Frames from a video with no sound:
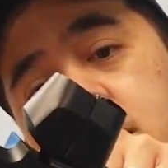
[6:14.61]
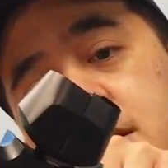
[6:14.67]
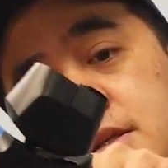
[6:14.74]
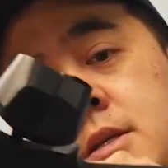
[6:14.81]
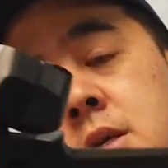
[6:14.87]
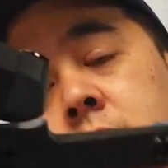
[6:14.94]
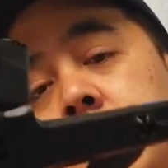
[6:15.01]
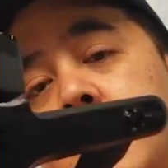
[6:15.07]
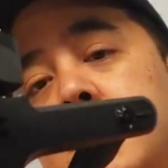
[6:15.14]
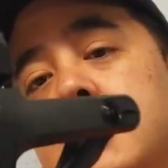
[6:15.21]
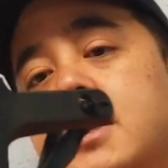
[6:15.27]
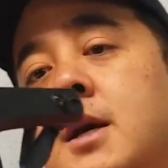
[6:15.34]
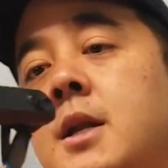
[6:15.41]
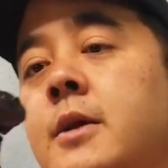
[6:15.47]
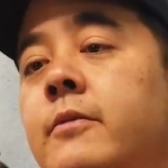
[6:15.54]
it is here, but it
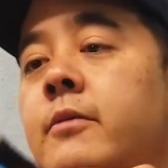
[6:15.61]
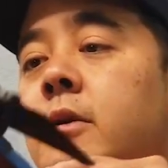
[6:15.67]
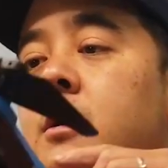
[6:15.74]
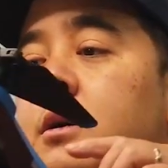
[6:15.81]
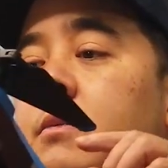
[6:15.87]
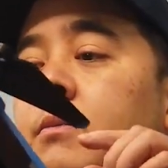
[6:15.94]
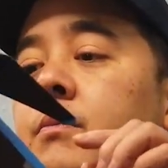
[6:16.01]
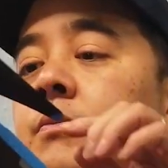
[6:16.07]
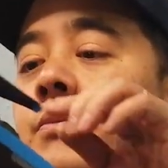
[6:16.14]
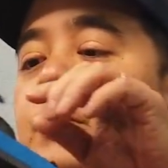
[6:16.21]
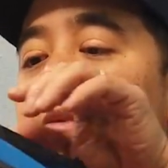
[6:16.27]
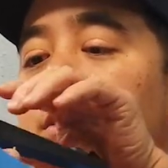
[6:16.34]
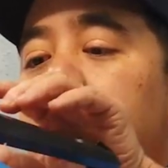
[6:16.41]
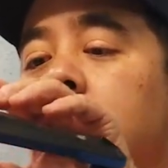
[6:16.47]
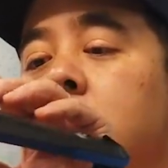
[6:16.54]
is kind of
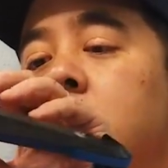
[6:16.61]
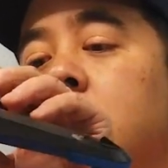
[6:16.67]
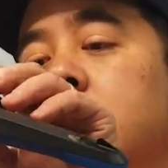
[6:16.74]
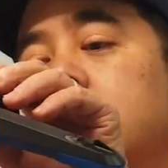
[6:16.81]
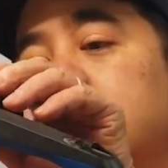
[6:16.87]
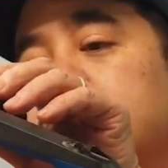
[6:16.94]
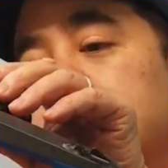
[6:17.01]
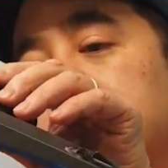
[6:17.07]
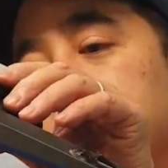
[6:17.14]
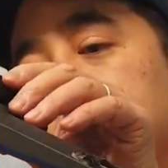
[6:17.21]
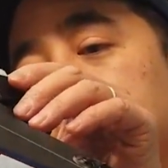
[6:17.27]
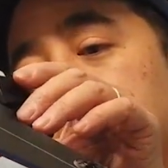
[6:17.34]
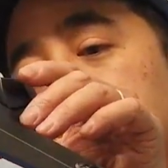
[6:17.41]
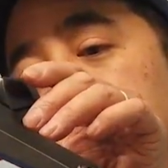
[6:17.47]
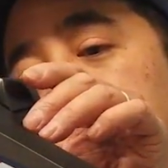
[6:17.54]
enclosed.
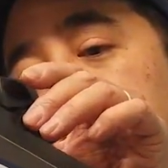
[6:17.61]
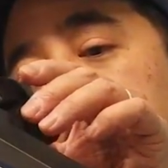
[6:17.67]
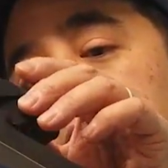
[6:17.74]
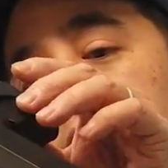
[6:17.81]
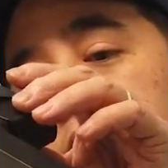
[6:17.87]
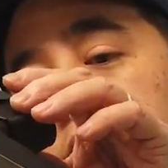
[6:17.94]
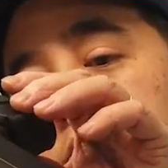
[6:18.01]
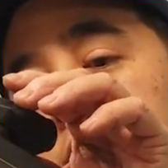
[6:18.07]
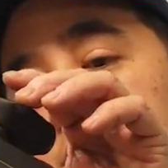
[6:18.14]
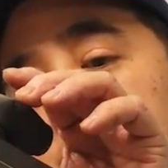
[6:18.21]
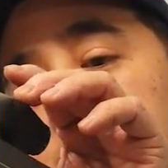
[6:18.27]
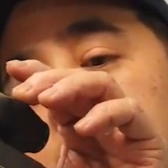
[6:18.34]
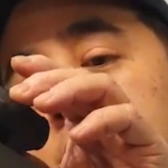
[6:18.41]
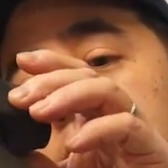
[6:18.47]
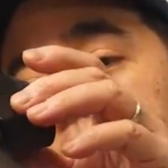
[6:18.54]
Look
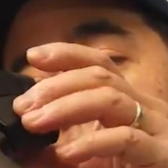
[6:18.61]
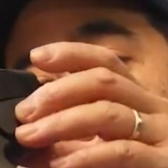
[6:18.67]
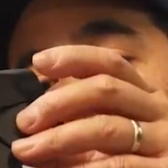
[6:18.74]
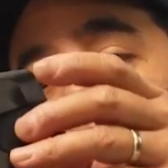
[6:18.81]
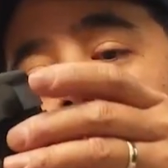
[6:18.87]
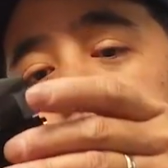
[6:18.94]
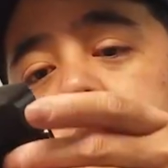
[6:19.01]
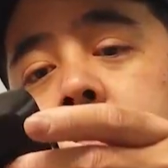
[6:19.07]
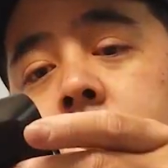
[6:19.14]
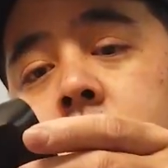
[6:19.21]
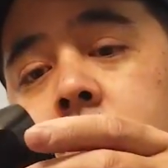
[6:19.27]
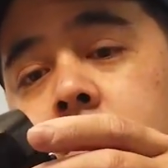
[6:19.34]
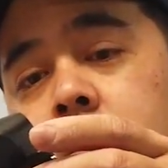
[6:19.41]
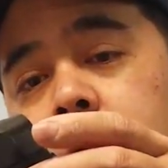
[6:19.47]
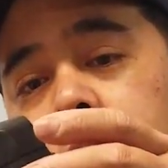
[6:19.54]
at that. You got some
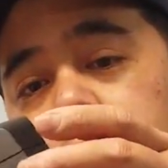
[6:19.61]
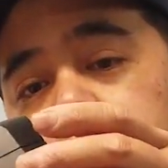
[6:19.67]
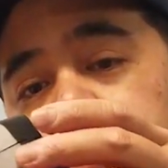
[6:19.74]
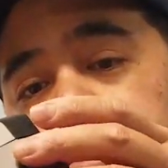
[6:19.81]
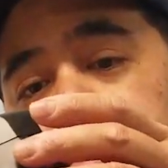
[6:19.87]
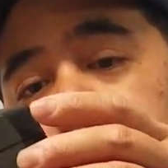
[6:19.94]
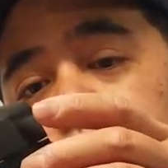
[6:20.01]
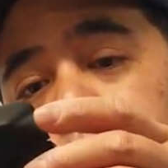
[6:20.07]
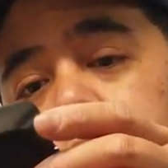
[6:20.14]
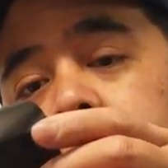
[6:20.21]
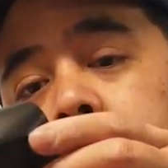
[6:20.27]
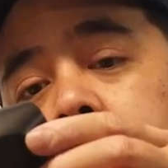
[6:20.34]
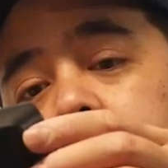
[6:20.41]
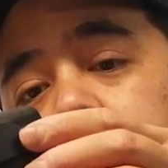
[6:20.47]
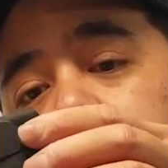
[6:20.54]
interesting
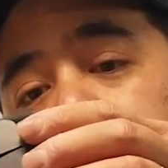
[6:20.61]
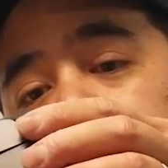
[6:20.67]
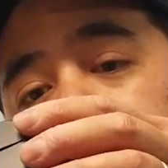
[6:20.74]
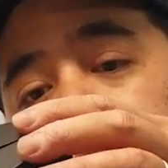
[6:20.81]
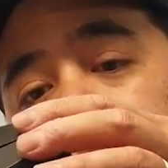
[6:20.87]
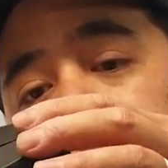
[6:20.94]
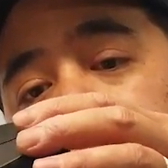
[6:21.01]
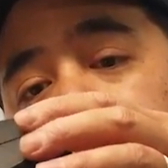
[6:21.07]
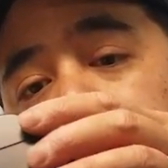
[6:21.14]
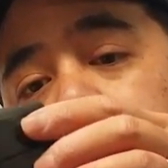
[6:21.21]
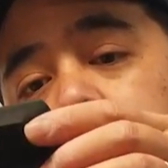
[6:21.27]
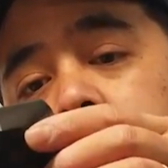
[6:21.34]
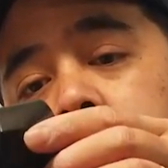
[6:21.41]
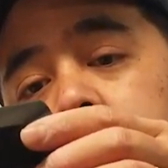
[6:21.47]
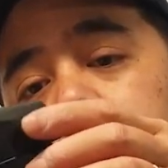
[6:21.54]
movement there. I can go
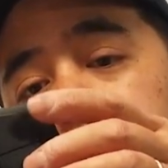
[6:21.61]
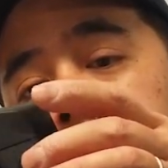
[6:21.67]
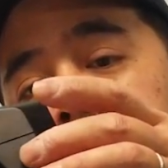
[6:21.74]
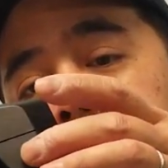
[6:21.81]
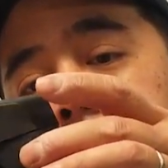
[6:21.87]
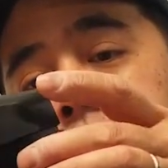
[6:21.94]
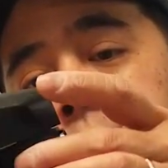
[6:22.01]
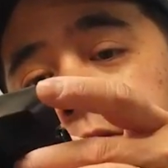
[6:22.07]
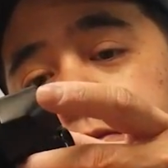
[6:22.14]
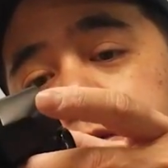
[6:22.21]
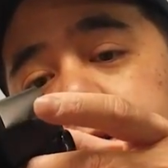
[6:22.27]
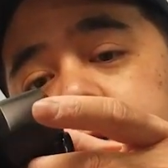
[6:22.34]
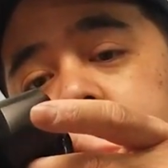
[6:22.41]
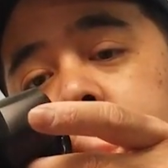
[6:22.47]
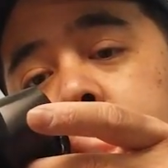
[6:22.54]

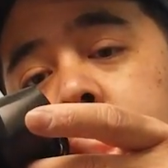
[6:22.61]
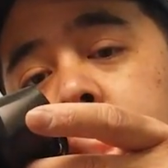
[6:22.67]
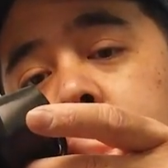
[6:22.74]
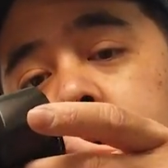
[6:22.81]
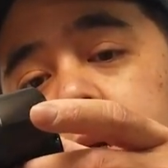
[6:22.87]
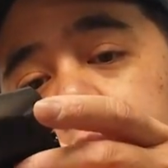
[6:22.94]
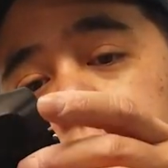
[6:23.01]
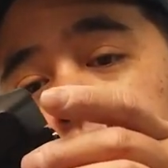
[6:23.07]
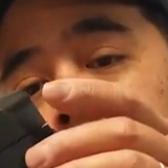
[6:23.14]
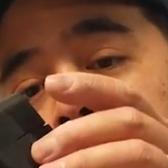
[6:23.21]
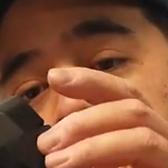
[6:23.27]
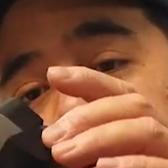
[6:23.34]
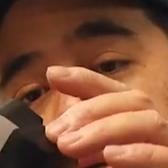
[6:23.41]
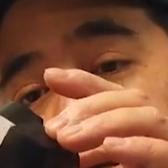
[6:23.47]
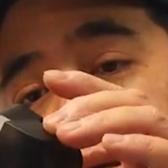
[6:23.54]
FPV style. I can go
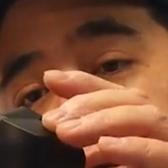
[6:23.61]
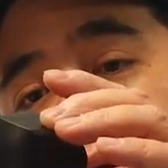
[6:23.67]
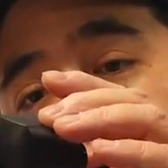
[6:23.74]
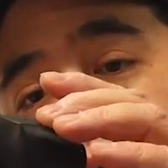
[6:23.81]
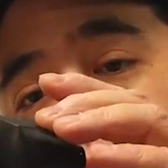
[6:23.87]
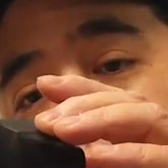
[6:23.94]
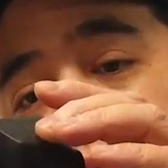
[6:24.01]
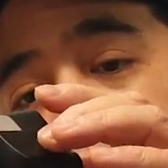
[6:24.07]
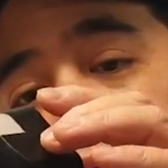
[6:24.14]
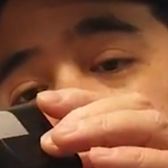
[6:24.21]
up and down.